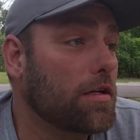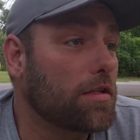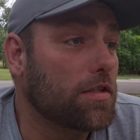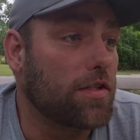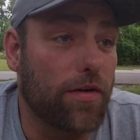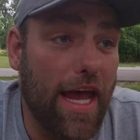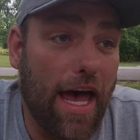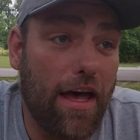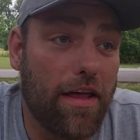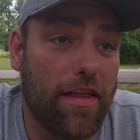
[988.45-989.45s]
So
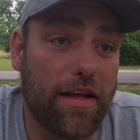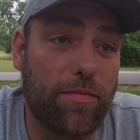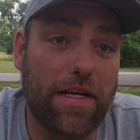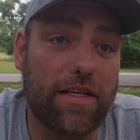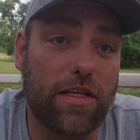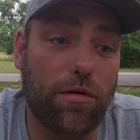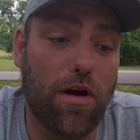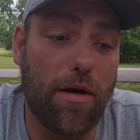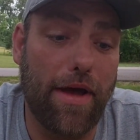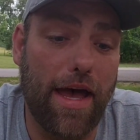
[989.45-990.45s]
yeah, that's basically
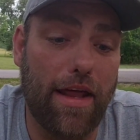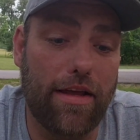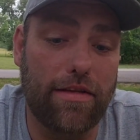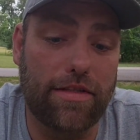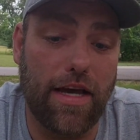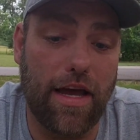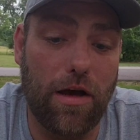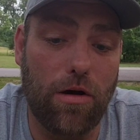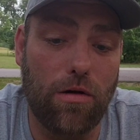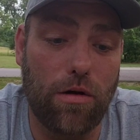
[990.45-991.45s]
where I'm at. Is I
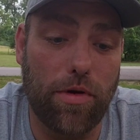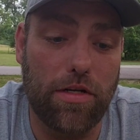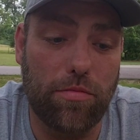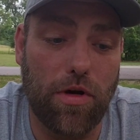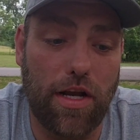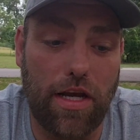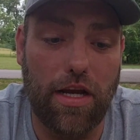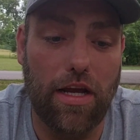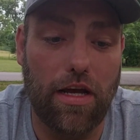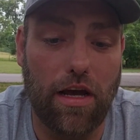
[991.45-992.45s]
owe a bunch of
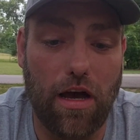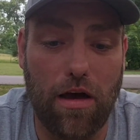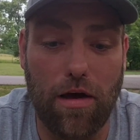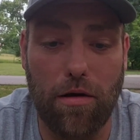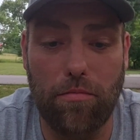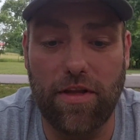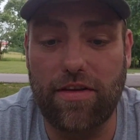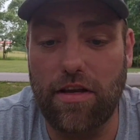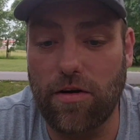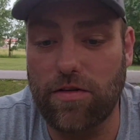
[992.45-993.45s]
money. The
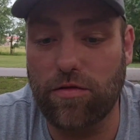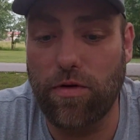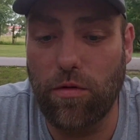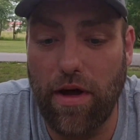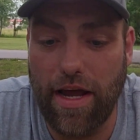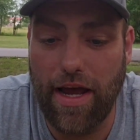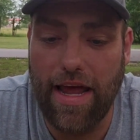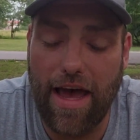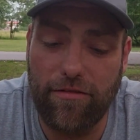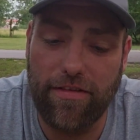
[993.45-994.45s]
10 years has went away. I
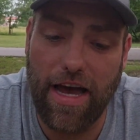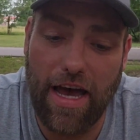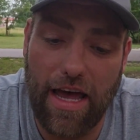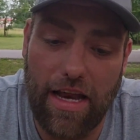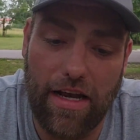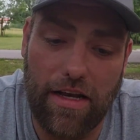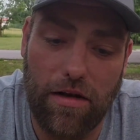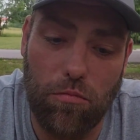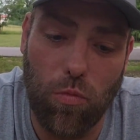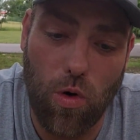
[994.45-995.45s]
have got
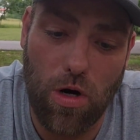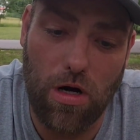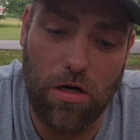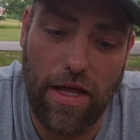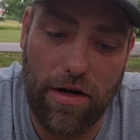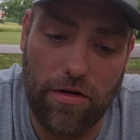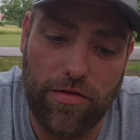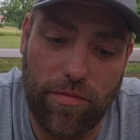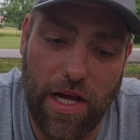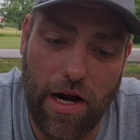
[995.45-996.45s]
more letters
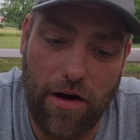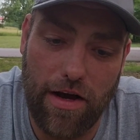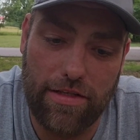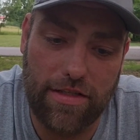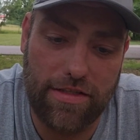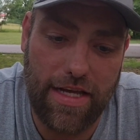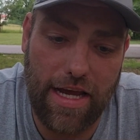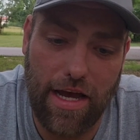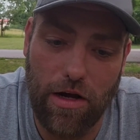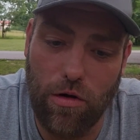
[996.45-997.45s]
from the IRS that
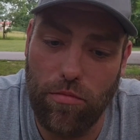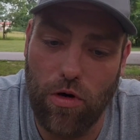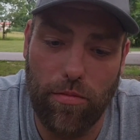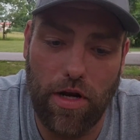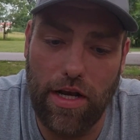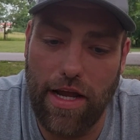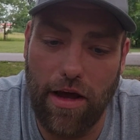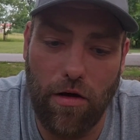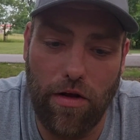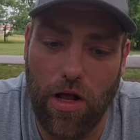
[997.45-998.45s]
say I owe more money
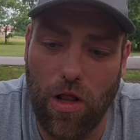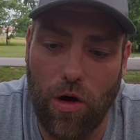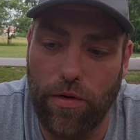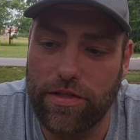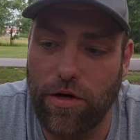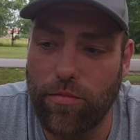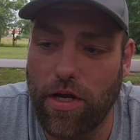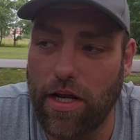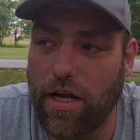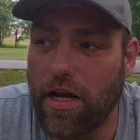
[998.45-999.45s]
now, and I'll always owe
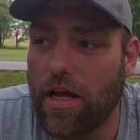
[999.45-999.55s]
money.